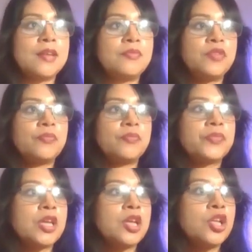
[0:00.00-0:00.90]
of thing.
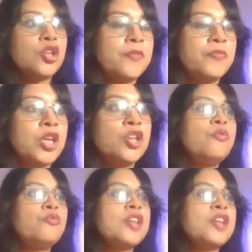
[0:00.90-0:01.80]

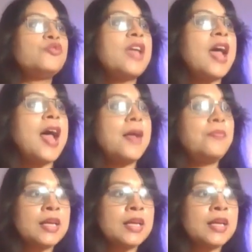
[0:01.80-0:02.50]
Once we have